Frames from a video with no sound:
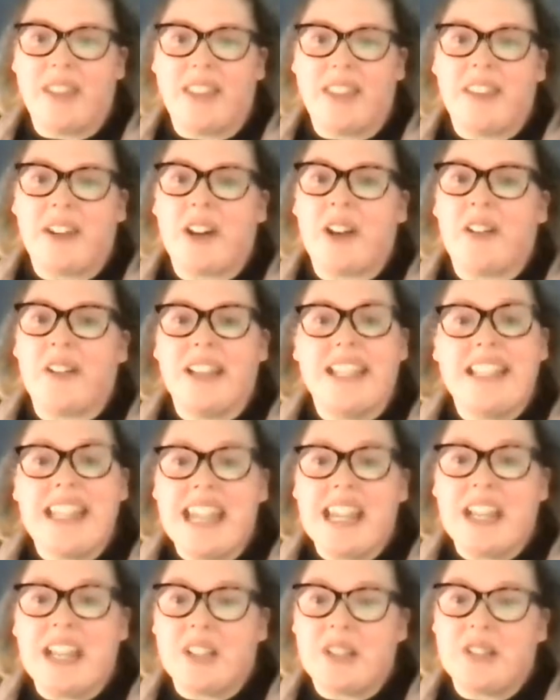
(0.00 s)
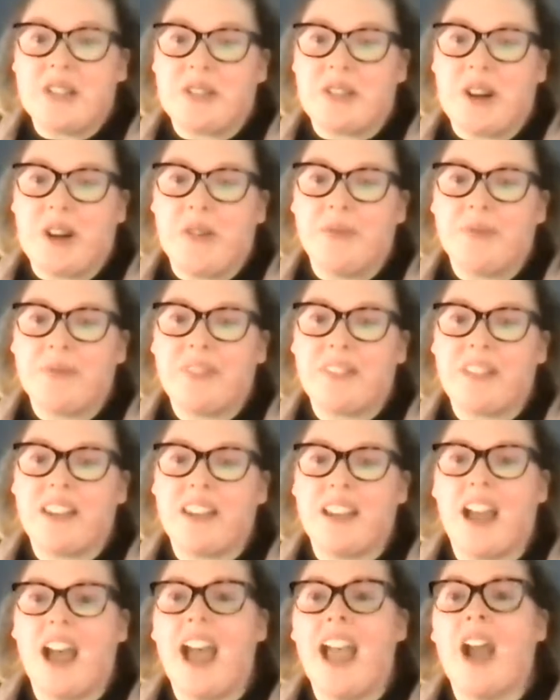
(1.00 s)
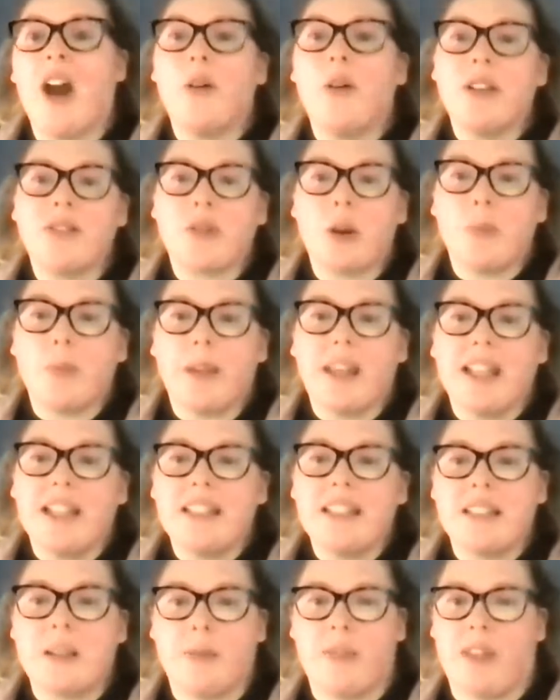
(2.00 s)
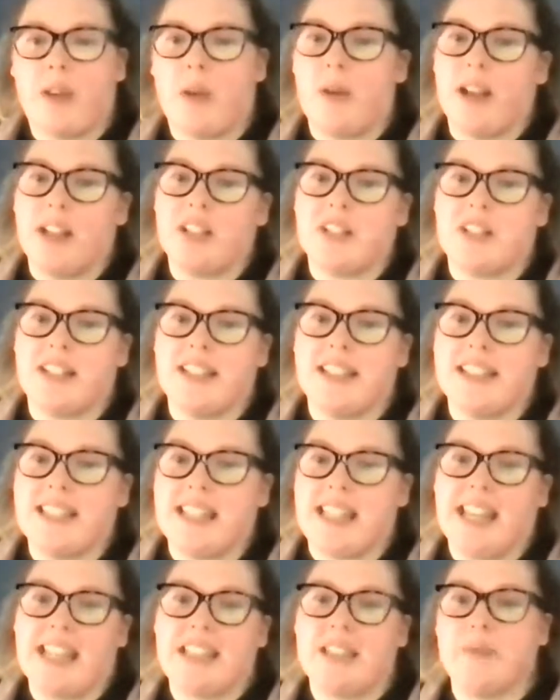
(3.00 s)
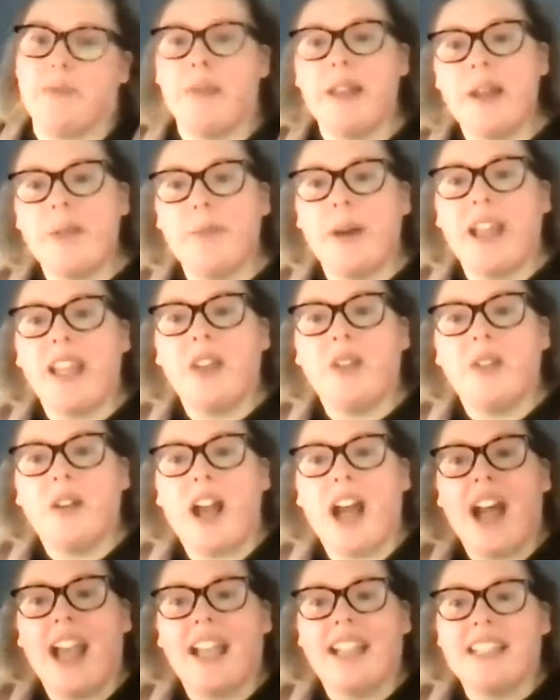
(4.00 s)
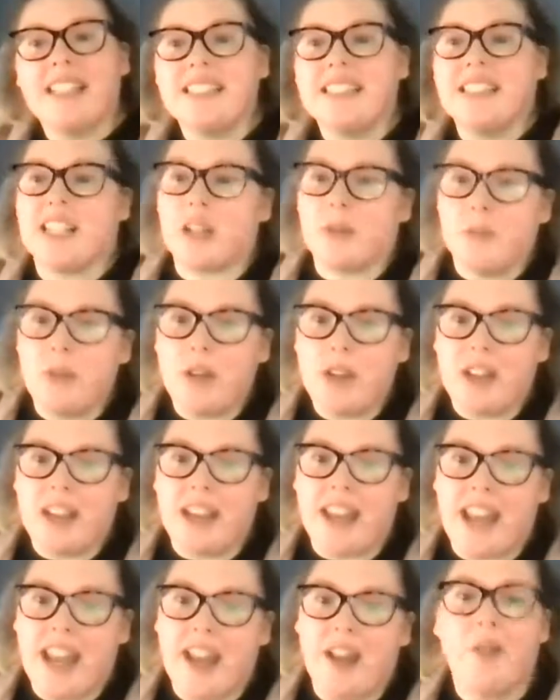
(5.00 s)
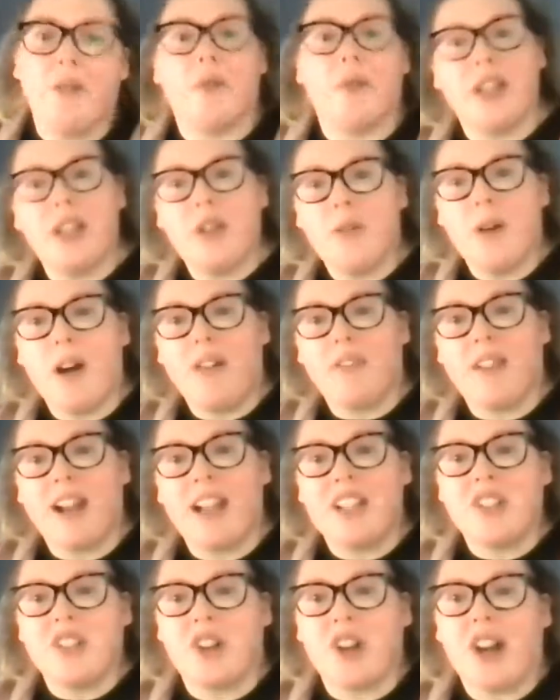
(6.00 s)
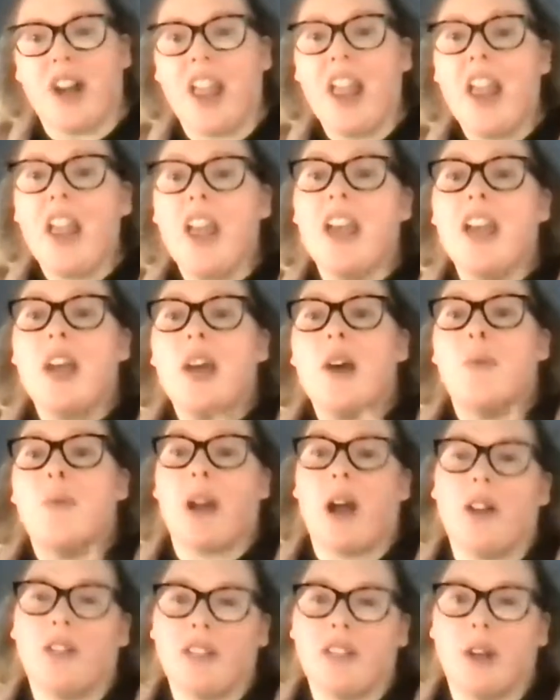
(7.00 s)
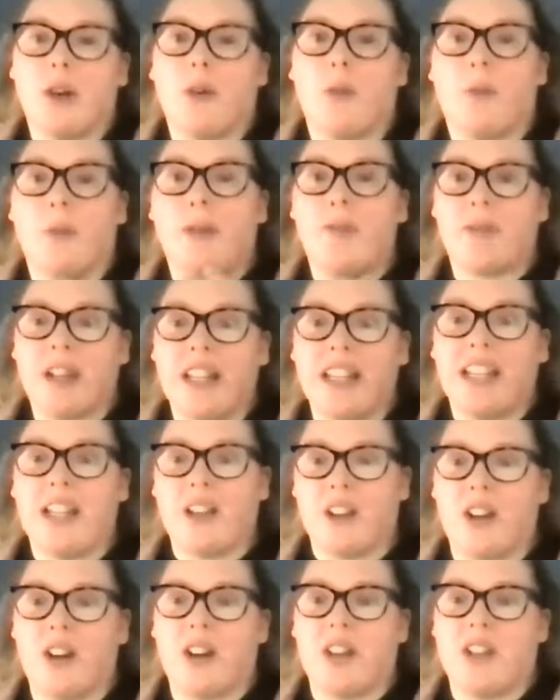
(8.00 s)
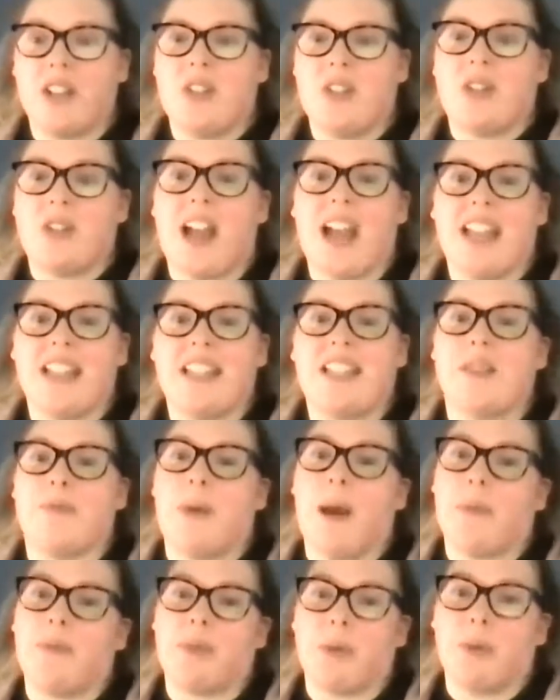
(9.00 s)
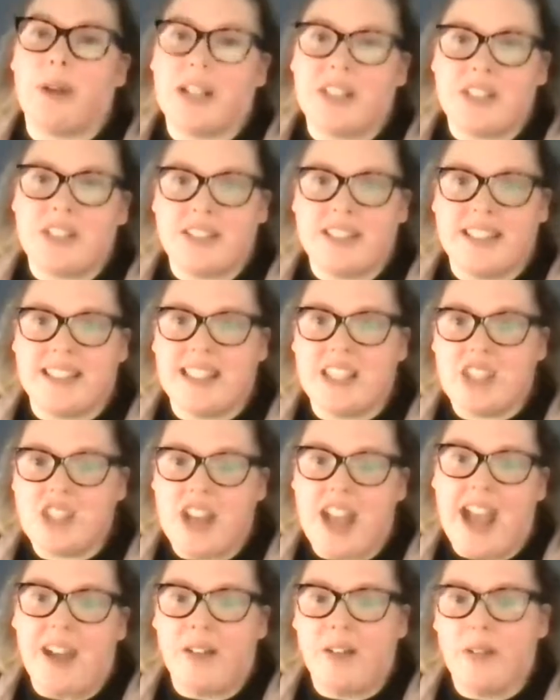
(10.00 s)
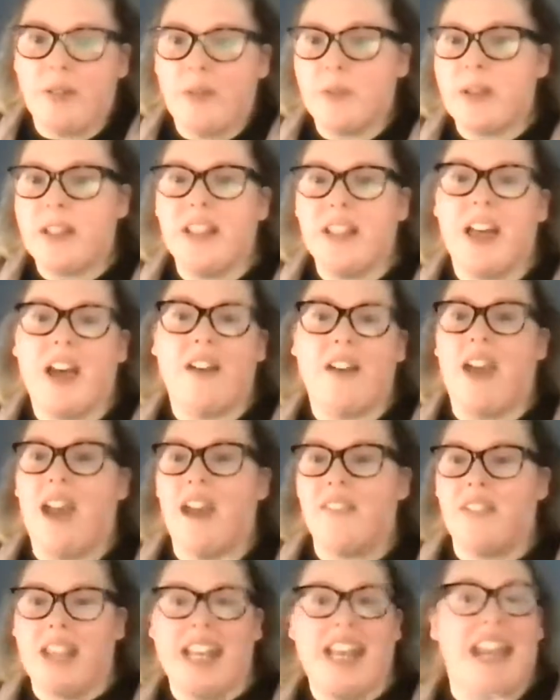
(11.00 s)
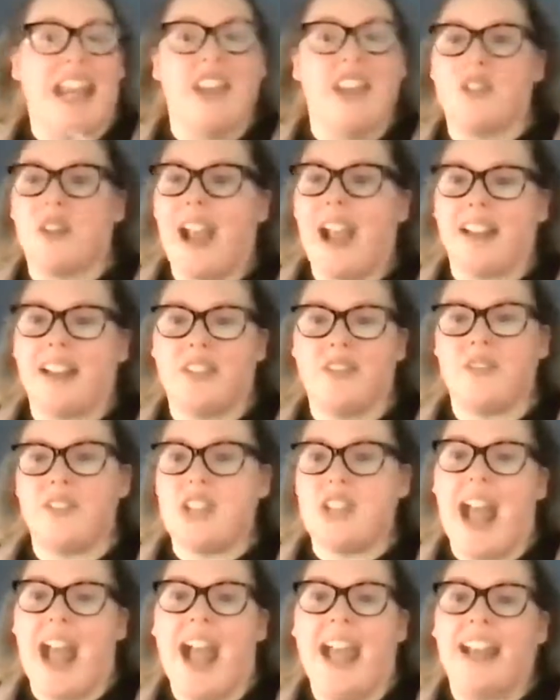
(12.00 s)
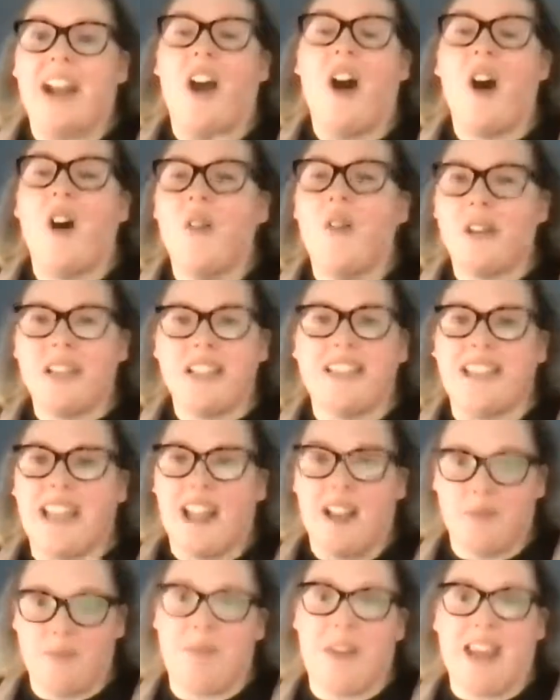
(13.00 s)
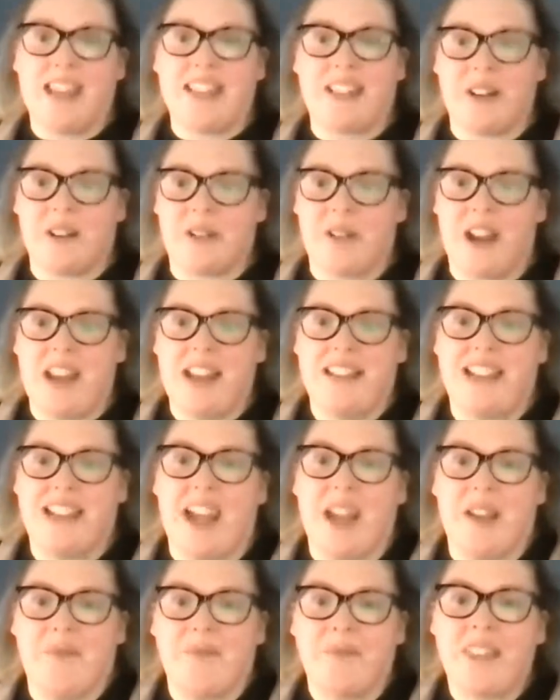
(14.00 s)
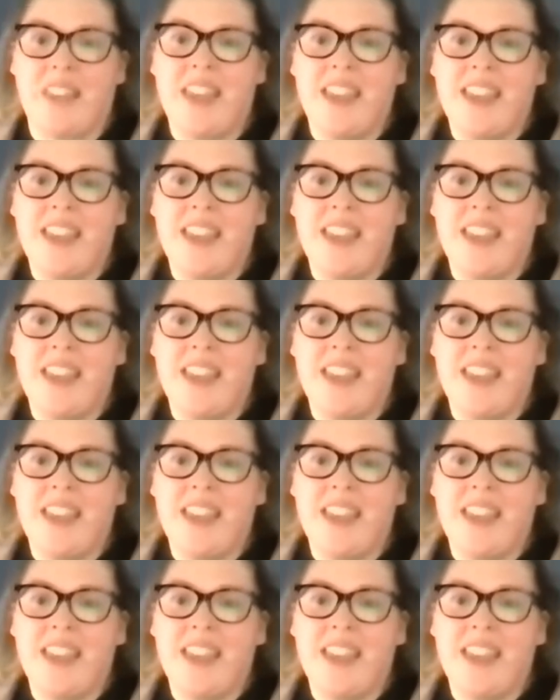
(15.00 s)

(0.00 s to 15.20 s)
that they're going to take us through. I always rope in some of the questions that get submitted by you guys, the community, when you all registered. But also, we really encourage you guys to pop some questions in the chat. We love having an interactive chat, and it always makes a great time.